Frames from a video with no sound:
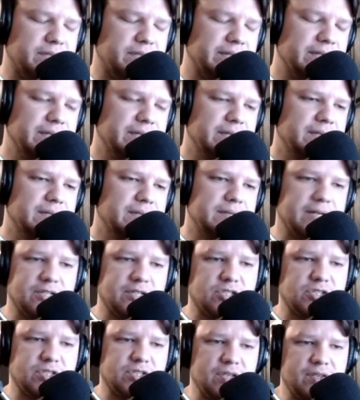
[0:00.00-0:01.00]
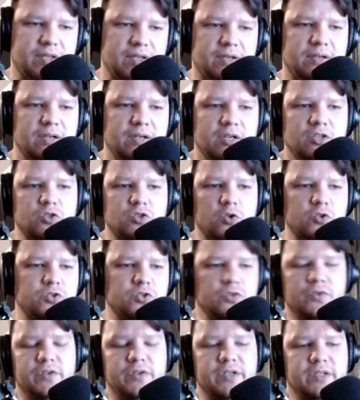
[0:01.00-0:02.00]
Like that's just the thing.
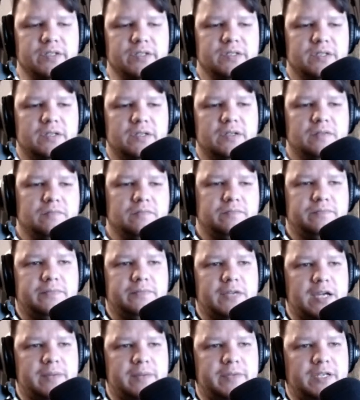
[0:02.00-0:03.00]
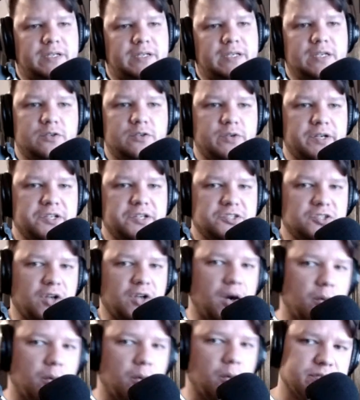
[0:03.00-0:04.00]
George Lucas, I mean, he created
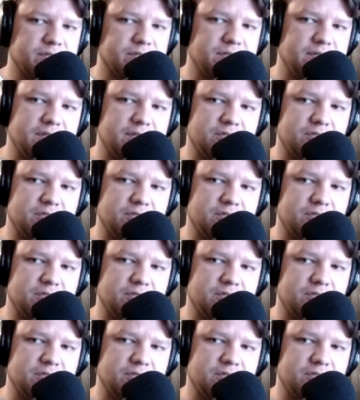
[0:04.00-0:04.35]
Star Wars.